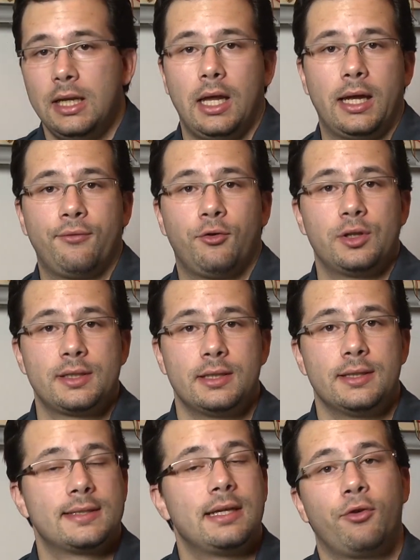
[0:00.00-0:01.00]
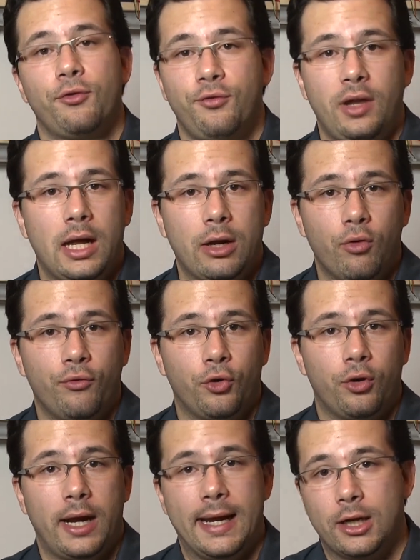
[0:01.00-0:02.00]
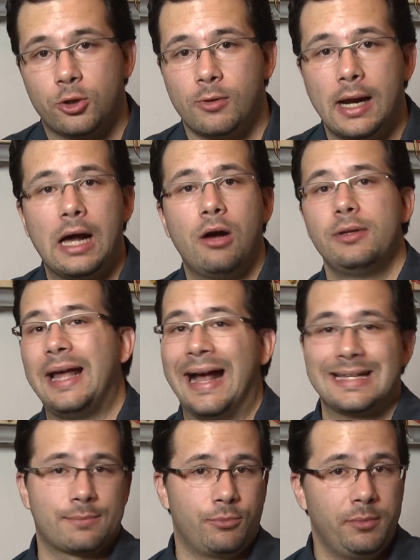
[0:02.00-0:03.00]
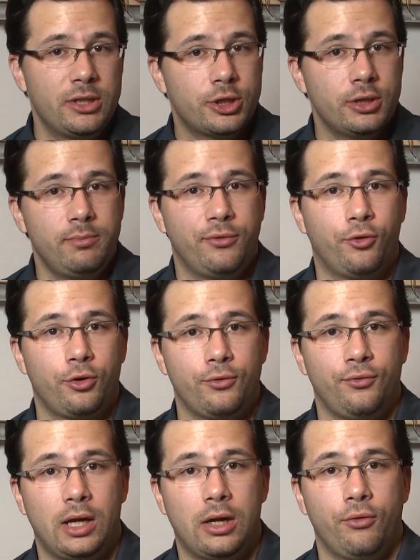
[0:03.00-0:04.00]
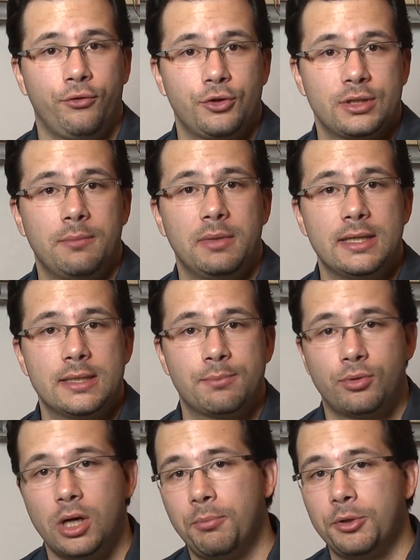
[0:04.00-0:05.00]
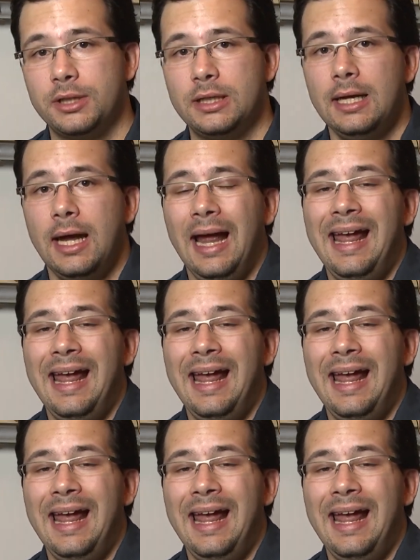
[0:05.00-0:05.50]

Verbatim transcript: like, for instance, never fly over a crowd, ask permission before you fly over somebody's property,